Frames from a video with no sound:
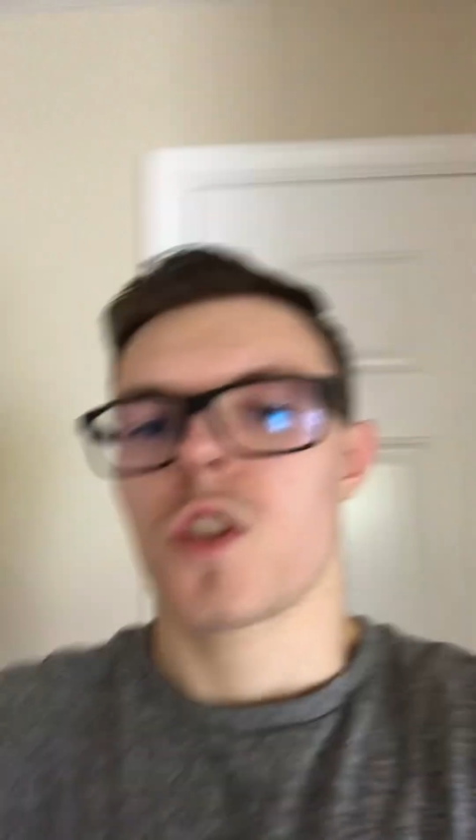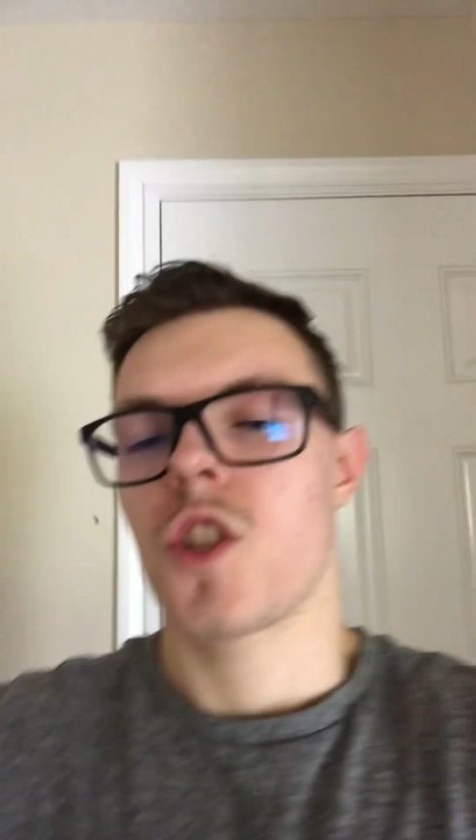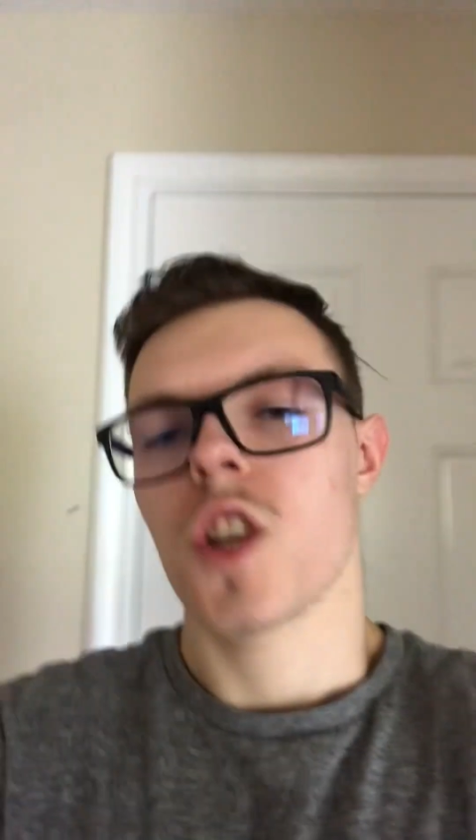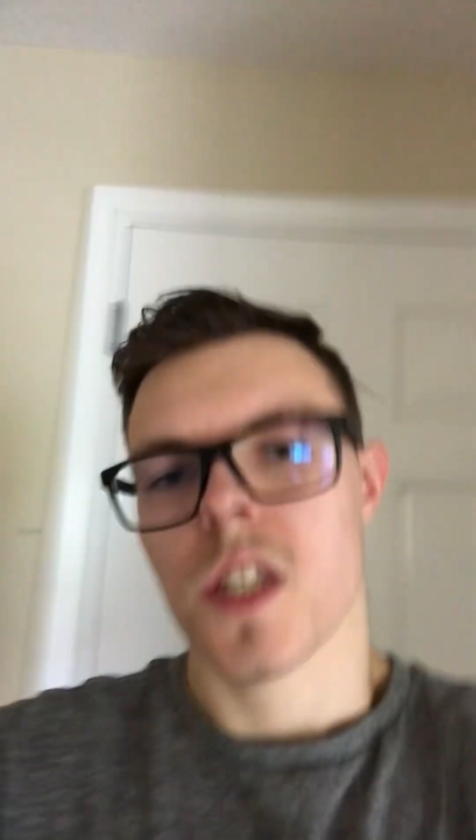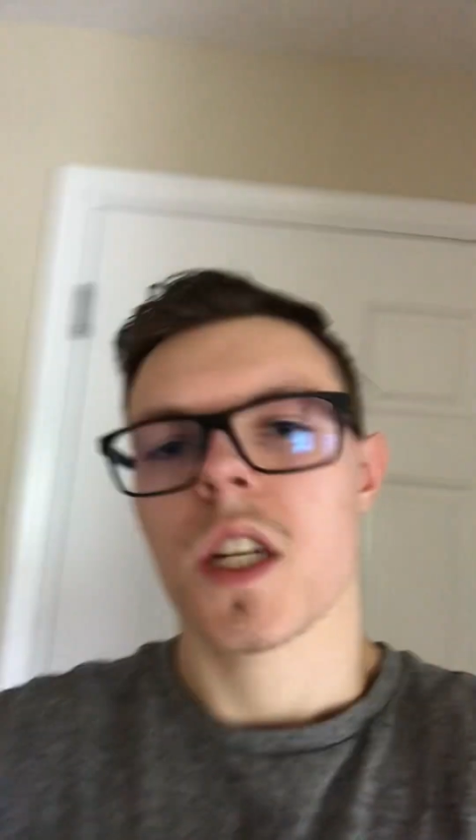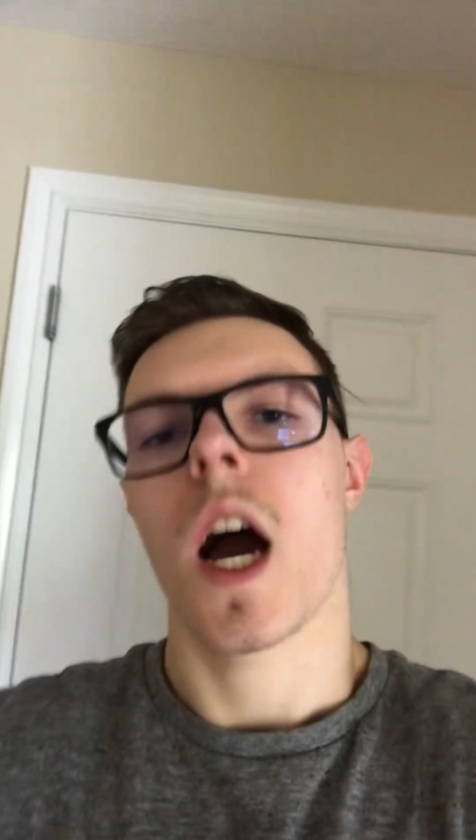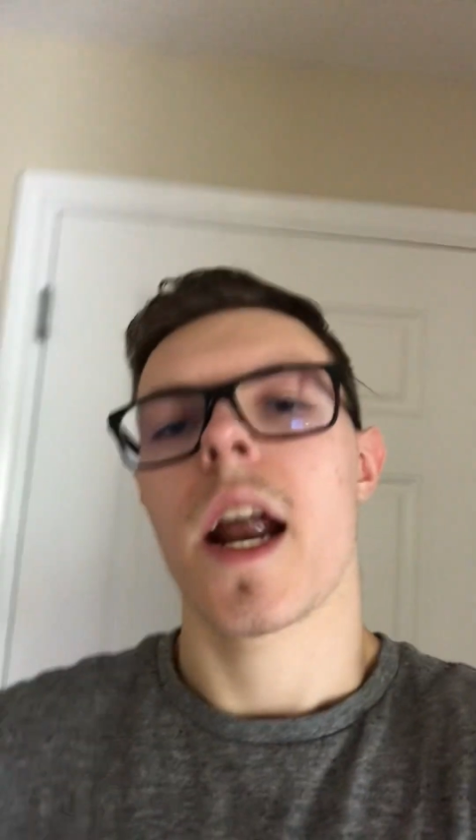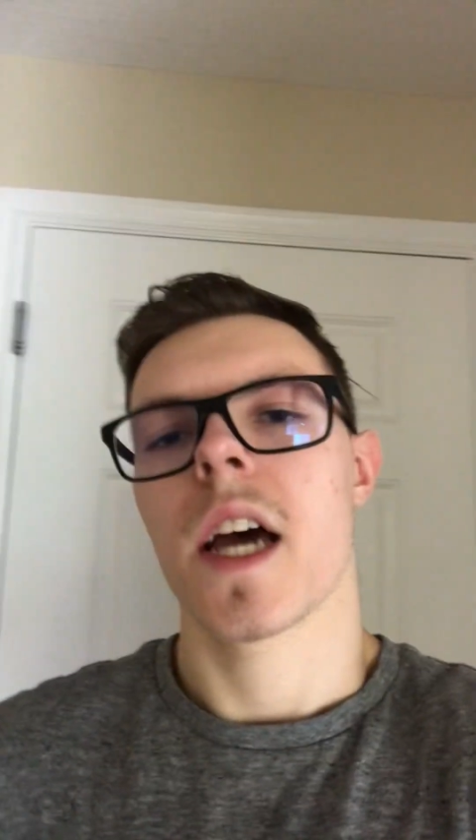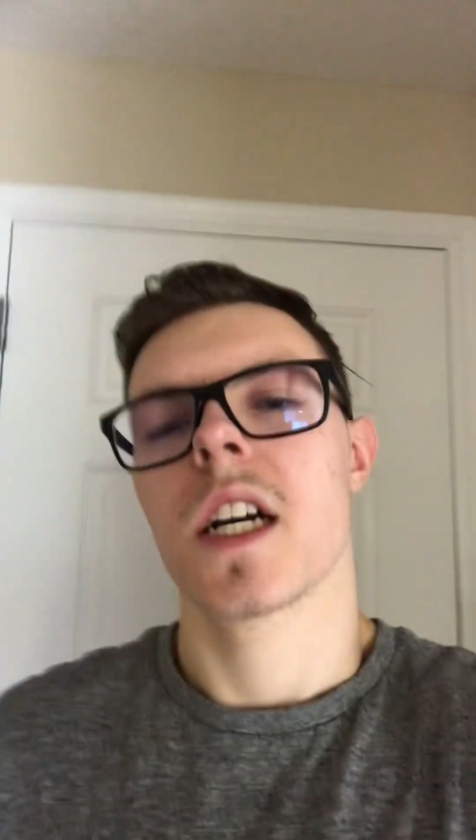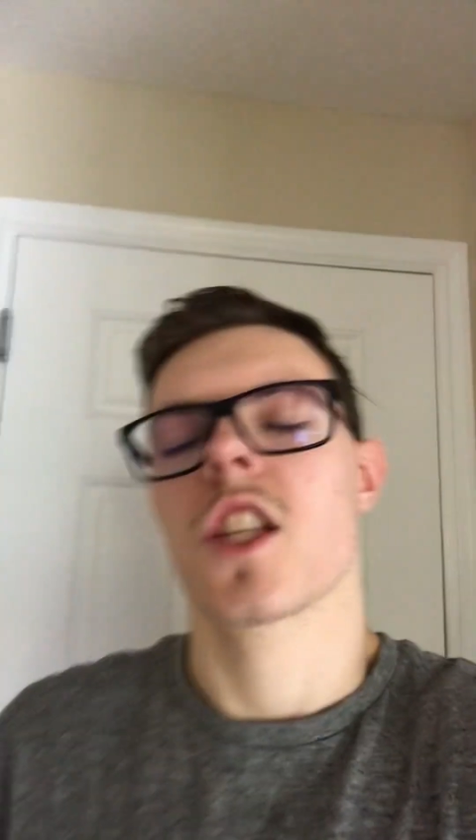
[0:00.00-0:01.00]
Just
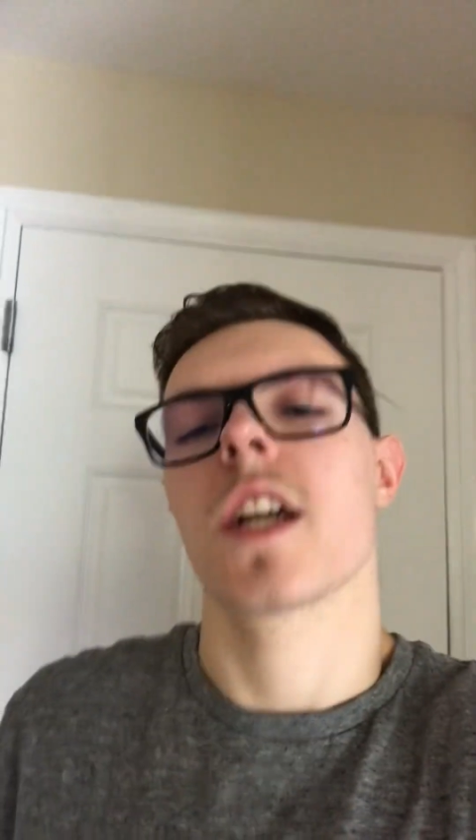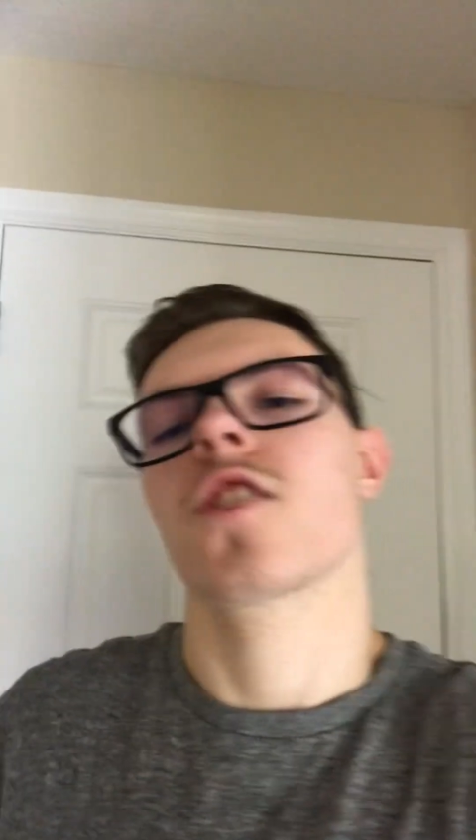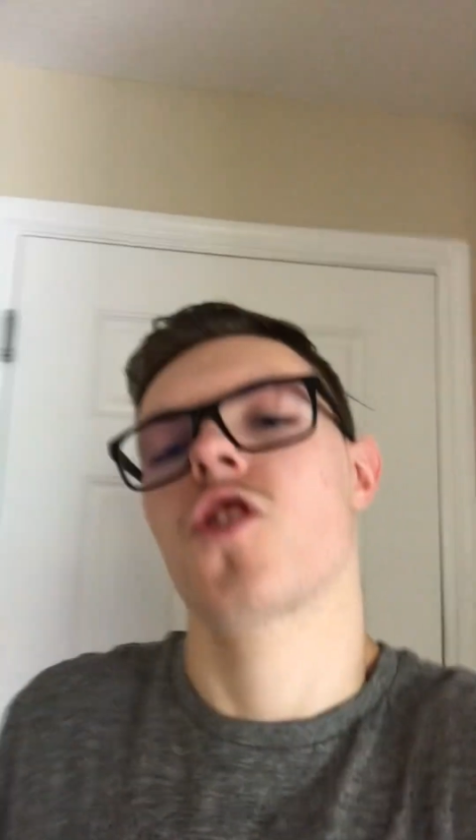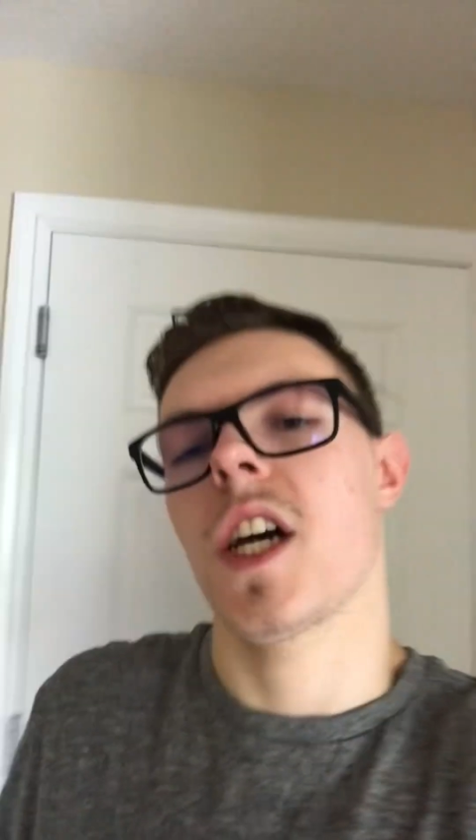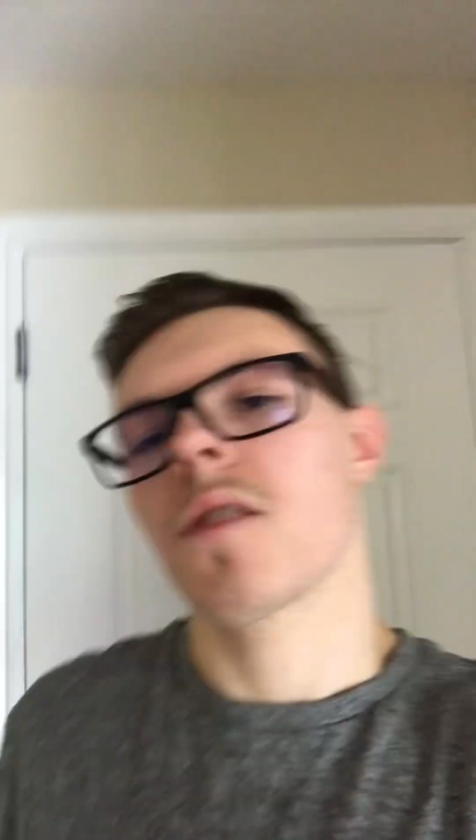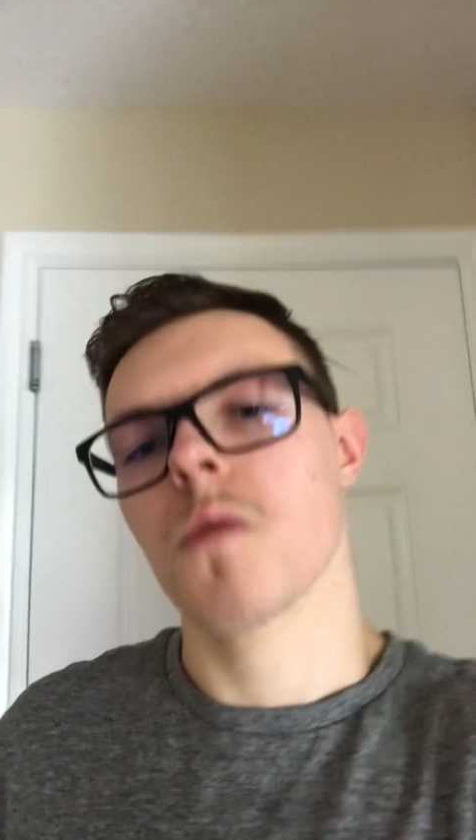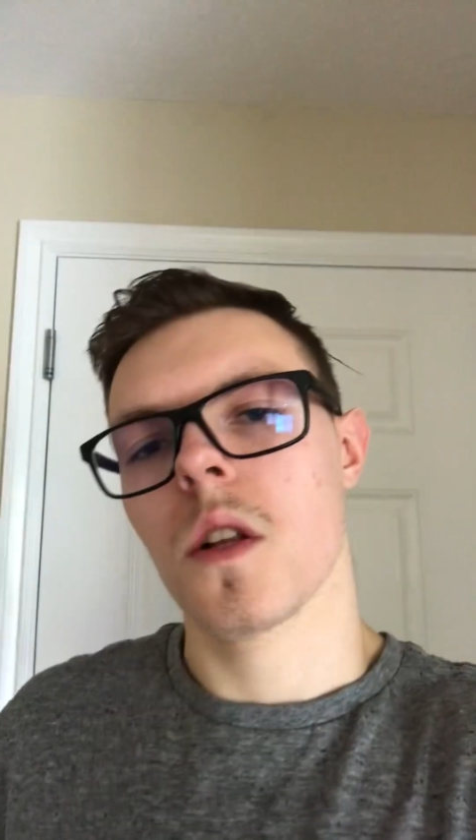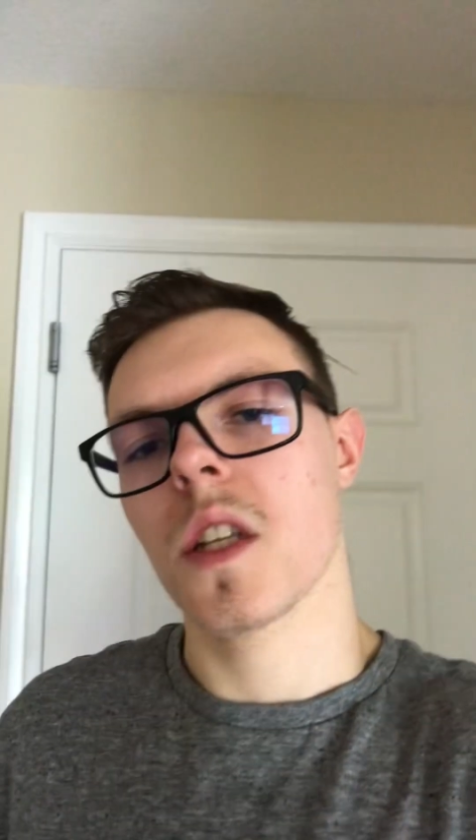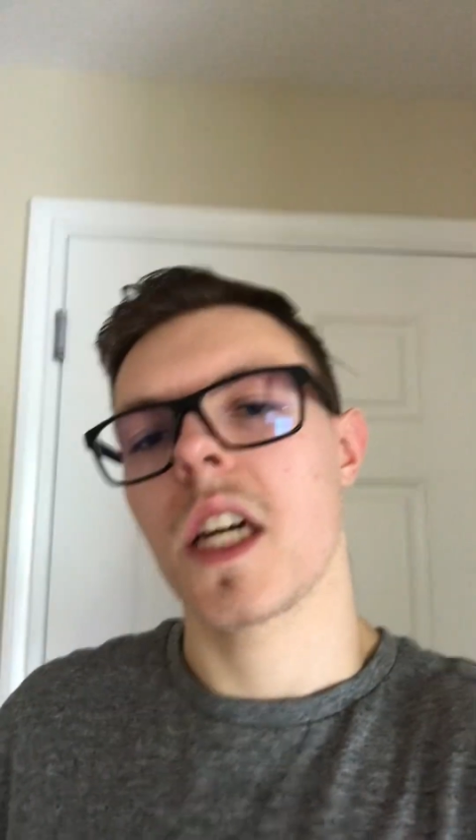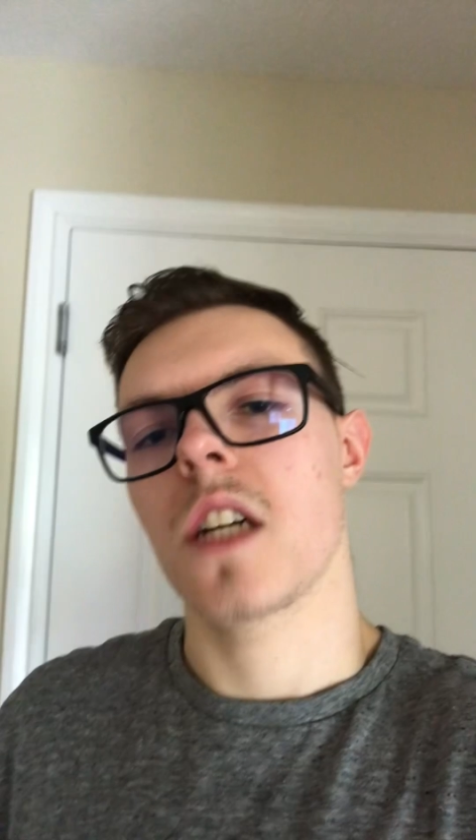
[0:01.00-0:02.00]
kind of like
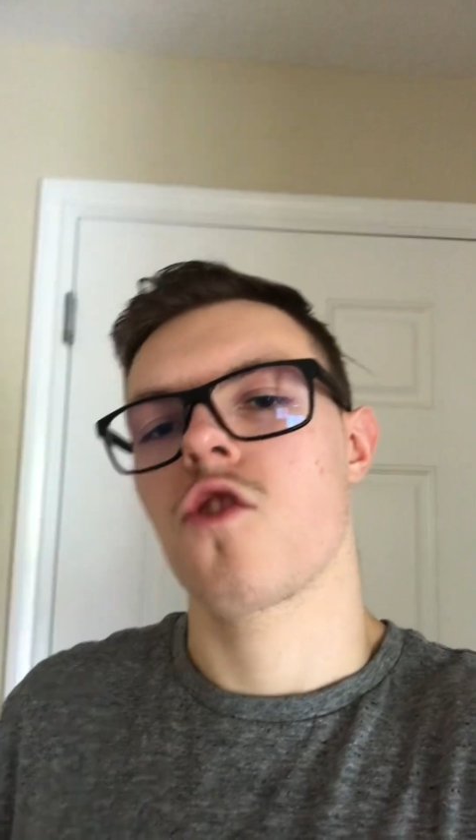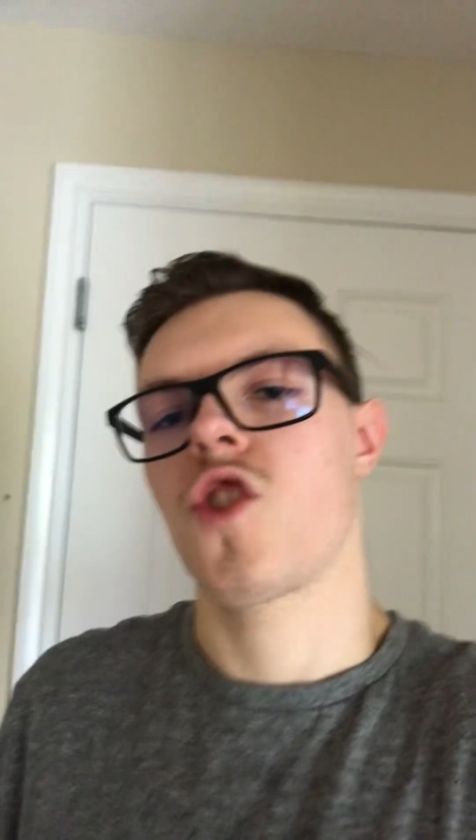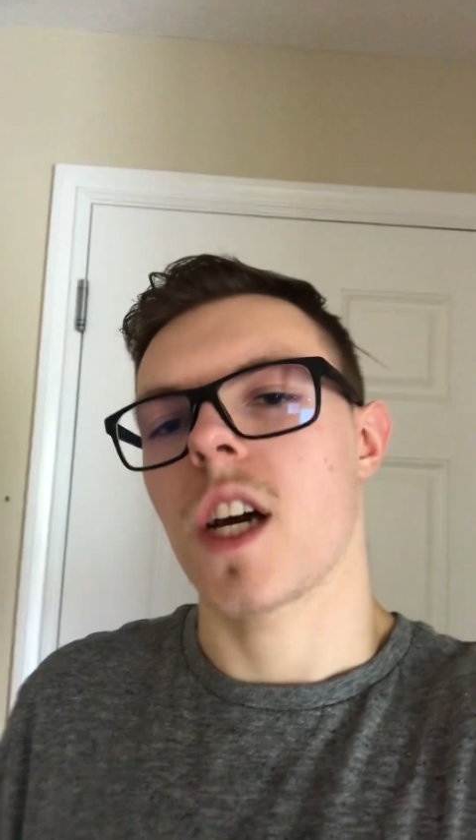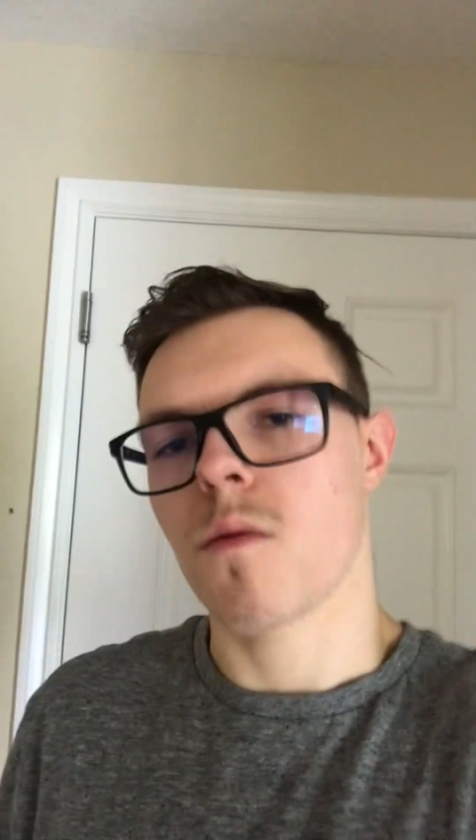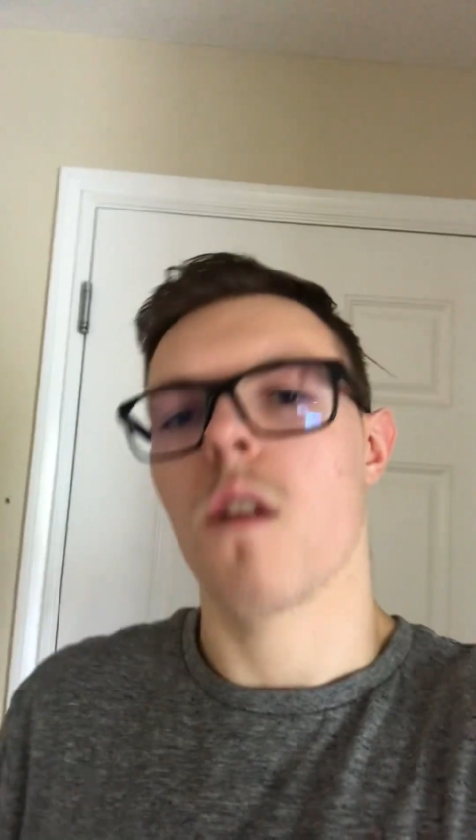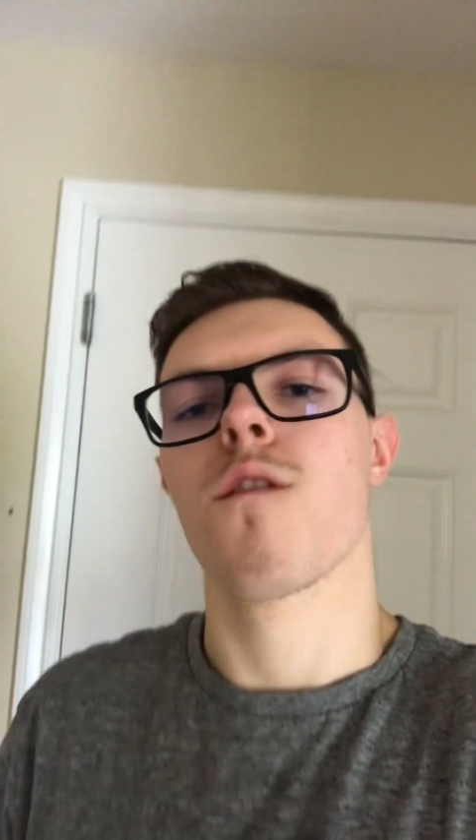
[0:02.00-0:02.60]
general